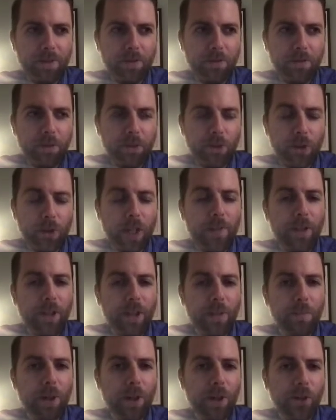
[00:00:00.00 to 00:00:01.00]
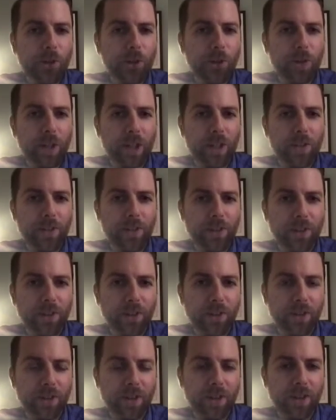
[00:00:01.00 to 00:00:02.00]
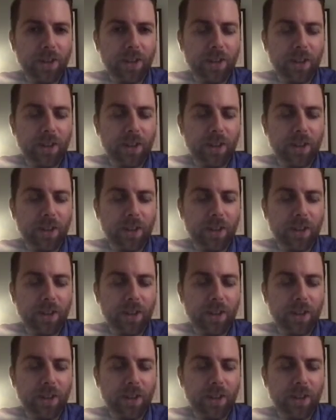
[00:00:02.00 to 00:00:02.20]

driving the bus around